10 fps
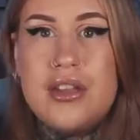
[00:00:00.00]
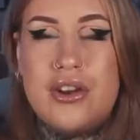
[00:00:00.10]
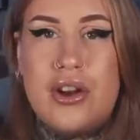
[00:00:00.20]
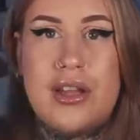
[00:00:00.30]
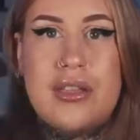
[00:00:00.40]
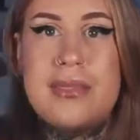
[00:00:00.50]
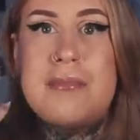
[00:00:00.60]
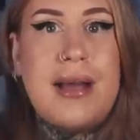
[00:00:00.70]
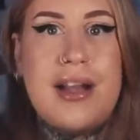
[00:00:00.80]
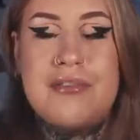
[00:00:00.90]
you know, like the
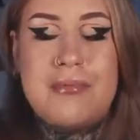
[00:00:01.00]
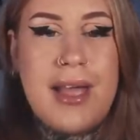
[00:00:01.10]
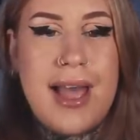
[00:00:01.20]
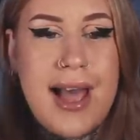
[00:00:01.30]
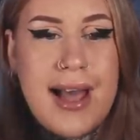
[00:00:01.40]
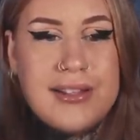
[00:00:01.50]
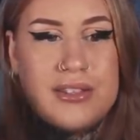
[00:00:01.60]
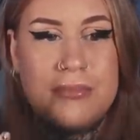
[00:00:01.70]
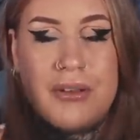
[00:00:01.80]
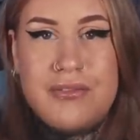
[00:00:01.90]
back of my
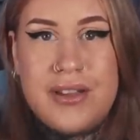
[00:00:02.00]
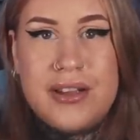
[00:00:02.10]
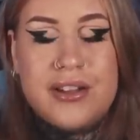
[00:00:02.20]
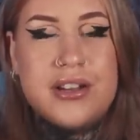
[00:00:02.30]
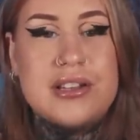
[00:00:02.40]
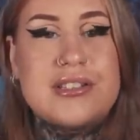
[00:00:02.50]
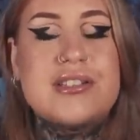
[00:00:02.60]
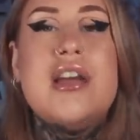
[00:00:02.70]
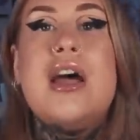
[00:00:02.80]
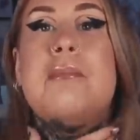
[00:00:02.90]
hands, my fingers,
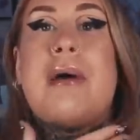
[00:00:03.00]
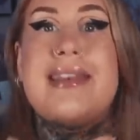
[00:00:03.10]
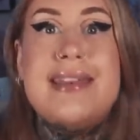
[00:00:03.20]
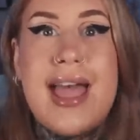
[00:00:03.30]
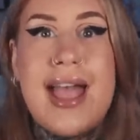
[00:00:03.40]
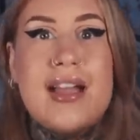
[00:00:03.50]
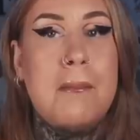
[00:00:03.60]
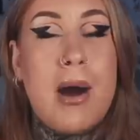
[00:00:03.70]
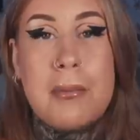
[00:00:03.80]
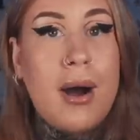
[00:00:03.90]
my neck,
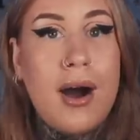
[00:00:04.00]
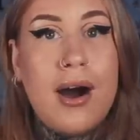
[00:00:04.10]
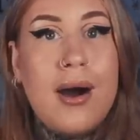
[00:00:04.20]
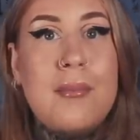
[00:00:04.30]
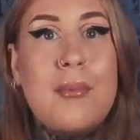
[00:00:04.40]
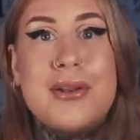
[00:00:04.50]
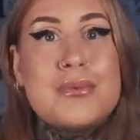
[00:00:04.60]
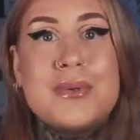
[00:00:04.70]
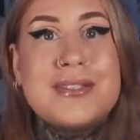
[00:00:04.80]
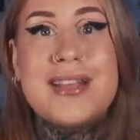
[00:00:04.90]
my palm,
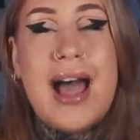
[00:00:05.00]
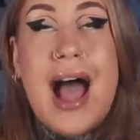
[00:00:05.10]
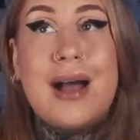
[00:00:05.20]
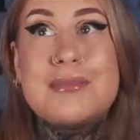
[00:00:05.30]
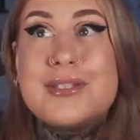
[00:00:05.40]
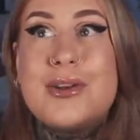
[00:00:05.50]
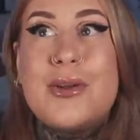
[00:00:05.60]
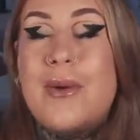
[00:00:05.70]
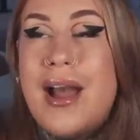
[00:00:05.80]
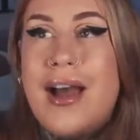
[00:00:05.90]
which was
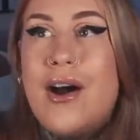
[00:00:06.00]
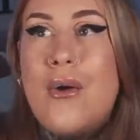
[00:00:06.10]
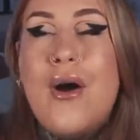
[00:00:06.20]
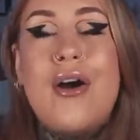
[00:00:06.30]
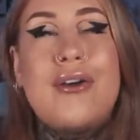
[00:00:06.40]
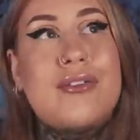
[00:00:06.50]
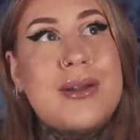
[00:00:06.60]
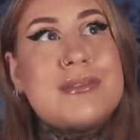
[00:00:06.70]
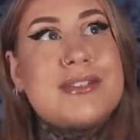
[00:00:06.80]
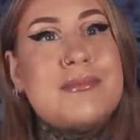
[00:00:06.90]
absolute hell.
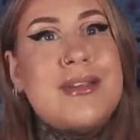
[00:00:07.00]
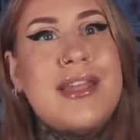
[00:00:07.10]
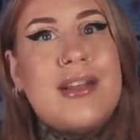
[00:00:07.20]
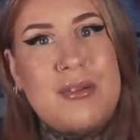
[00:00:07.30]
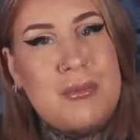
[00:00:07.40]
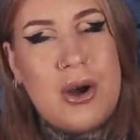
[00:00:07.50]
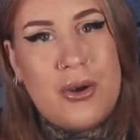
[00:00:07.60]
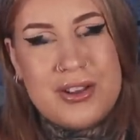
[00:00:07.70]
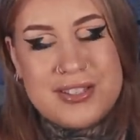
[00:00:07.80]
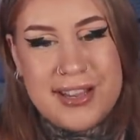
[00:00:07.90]
Ribs to me were
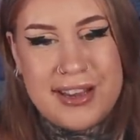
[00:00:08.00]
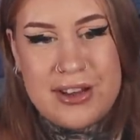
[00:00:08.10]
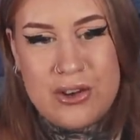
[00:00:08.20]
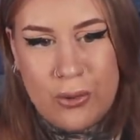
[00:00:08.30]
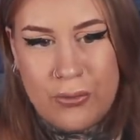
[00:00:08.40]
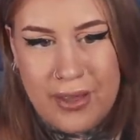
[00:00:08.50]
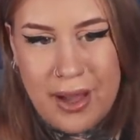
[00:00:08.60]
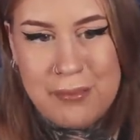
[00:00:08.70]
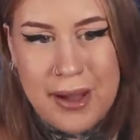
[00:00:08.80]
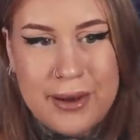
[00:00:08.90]
honestly not
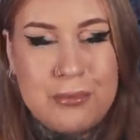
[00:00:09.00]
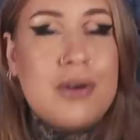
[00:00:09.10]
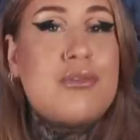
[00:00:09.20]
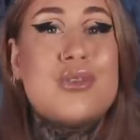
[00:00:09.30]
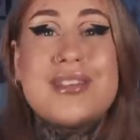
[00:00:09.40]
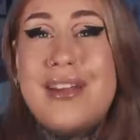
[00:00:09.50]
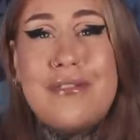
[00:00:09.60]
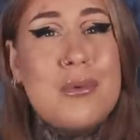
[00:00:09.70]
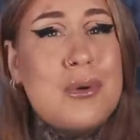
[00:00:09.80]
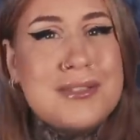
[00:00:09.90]
that bad, but of course,
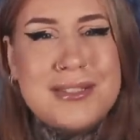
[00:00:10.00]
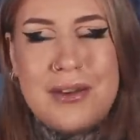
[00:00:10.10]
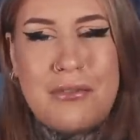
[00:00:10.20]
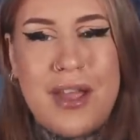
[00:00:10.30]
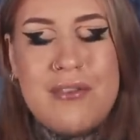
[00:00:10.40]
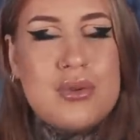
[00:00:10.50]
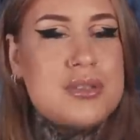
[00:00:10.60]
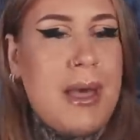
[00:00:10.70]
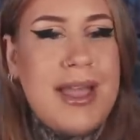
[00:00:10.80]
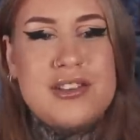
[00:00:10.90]
everyone's different. Everyone's
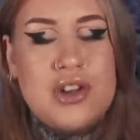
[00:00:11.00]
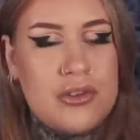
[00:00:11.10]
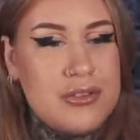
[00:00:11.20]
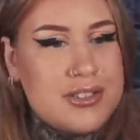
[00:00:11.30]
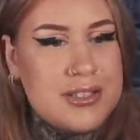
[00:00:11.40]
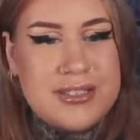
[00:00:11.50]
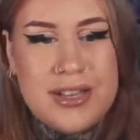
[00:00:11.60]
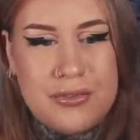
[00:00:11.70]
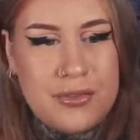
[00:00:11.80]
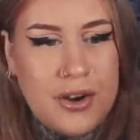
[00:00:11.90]
pain tolerance is
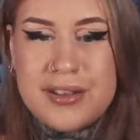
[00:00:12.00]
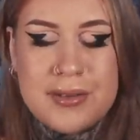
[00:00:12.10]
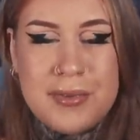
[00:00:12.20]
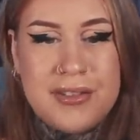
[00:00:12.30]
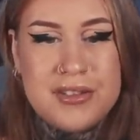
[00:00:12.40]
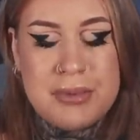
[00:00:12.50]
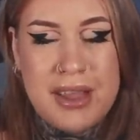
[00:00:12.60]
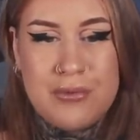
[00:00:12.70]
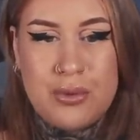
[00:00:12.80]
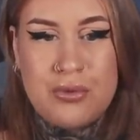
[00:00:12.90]
different. Like something that's
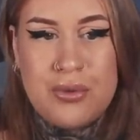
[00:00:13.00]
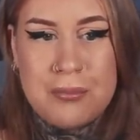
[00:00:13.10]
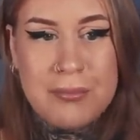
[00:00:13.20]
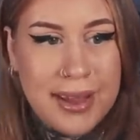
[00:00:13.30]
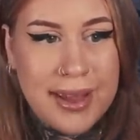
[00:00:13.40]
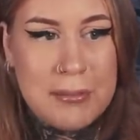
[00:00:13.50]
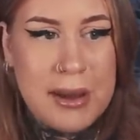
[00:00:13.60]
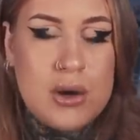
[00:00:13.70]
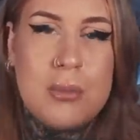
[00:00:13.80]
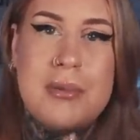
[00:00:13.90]
painful for me
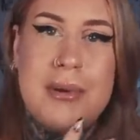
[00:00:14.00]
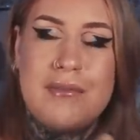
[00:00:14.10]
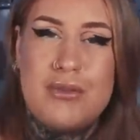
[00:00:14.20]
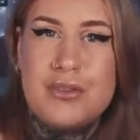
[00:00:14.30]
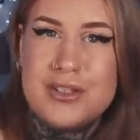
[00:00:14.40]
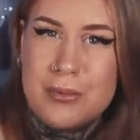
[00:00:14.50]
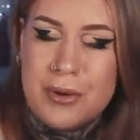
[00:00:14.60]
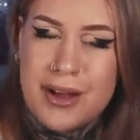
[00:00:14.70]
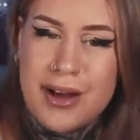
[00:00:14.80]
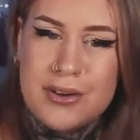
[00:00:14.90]
may not be painful for
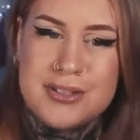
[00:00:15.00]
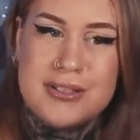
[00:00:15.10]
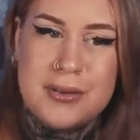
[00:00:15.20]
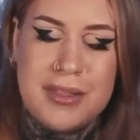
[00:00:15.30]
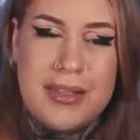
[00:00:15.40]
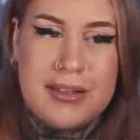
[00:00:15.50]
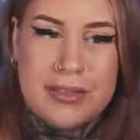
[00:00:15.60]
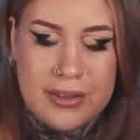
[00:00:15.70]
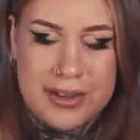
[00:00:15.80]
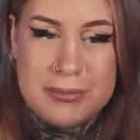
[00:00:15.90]
someone else, and something
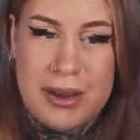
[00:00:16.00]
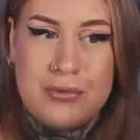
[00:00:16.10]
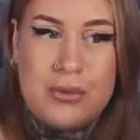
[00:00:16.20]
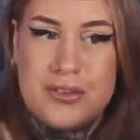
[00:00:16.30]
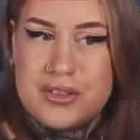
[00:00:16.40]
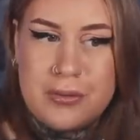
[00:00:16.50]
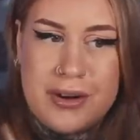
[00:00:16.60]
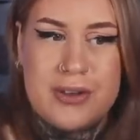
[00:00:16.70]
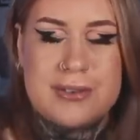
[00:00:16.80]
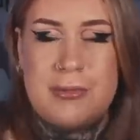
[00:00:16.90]
that is painful for someone
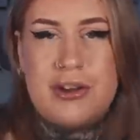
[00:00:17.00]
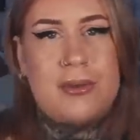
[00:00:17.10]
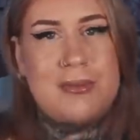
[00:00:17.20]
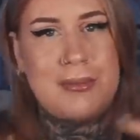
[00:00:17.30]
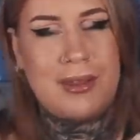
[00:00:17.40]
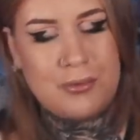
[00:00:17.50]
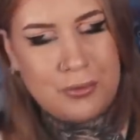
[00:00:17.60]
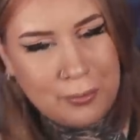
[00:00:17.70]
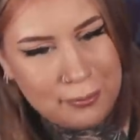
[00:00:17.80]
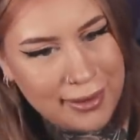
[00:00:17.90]
else might not be painful
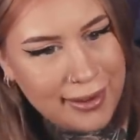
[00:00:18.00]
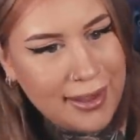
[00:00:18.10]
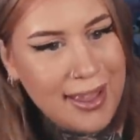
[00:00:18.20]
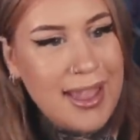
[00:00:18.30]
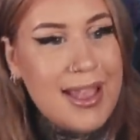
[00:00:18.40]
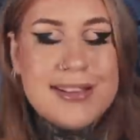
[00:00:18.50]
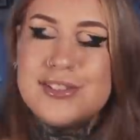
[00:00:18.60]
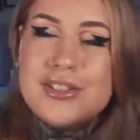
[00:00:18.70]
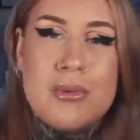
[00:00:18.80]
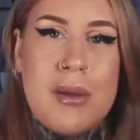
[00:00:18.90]
for me. It's
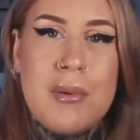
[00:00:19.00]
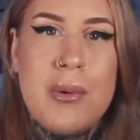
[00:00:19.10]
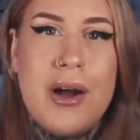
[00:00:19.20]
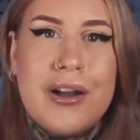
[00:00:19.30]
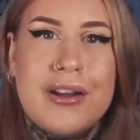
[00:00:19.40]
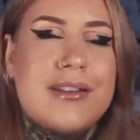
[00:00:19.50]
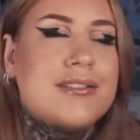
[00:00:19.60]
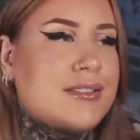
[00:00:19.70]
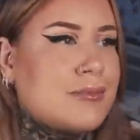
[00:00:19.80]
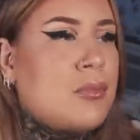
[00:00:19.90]
just the way we work, and
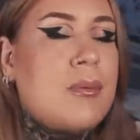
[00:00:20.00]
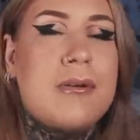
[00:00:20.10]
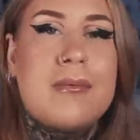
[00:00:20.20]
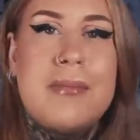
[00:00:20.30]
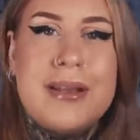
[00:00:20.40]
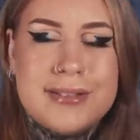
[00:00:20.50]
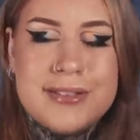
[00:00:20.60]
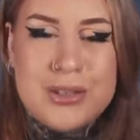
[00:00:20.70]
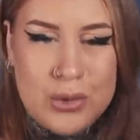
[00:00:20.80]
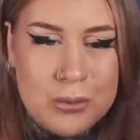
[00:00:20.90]
it's what makes
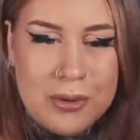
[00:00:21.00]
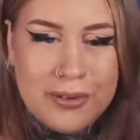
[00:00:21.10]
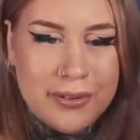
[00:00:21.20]
us human.